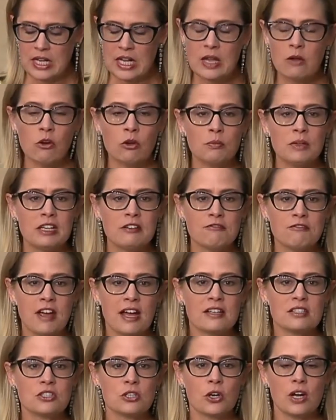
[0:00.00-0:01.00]
It will mean
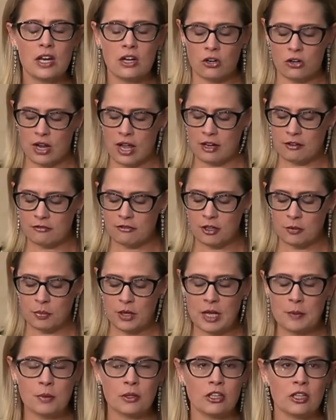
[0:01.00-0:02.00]
faster internet for
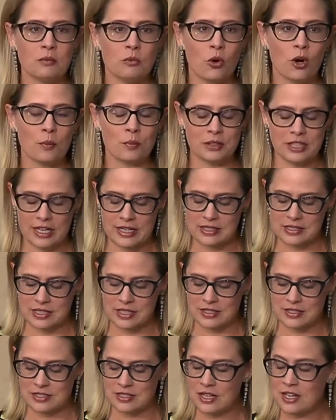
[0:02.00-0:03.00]
people in more
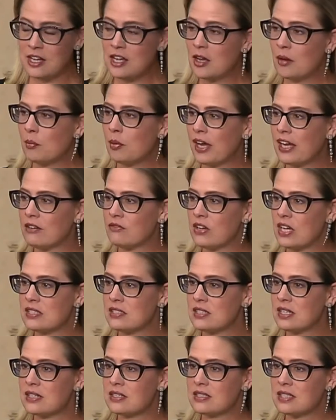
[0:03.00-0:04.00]
places by
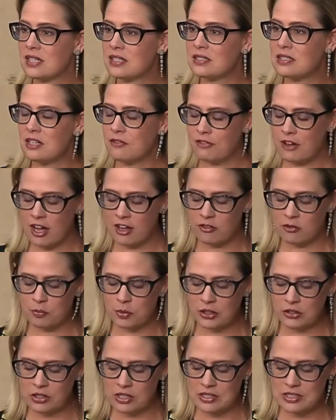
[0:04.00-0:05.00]
investing $65
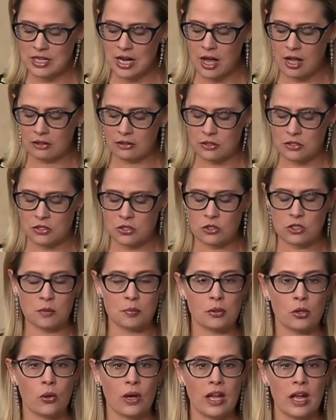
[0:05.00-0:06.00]
billion to
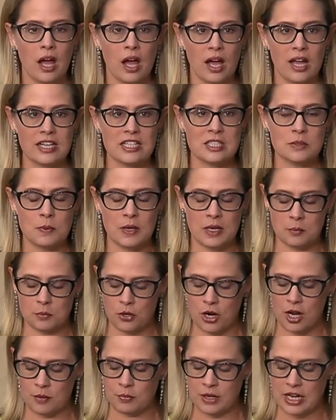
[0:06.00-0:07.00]
deploy high-speed
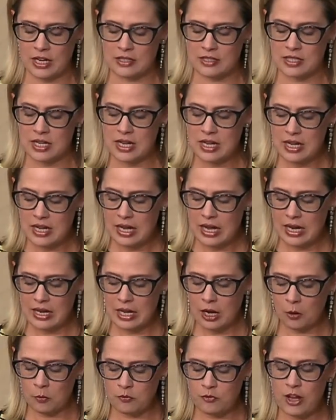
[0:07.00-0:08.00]
broadband and
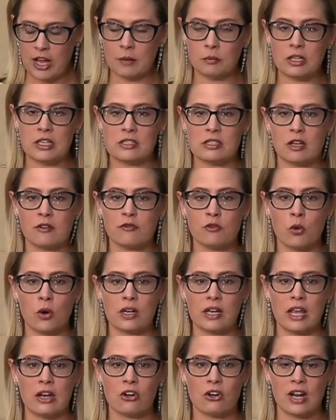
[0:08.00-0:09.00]
help families
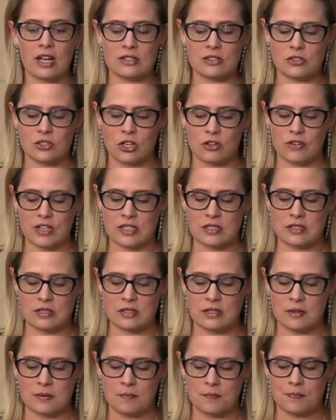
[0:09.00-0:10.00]
afford internet service.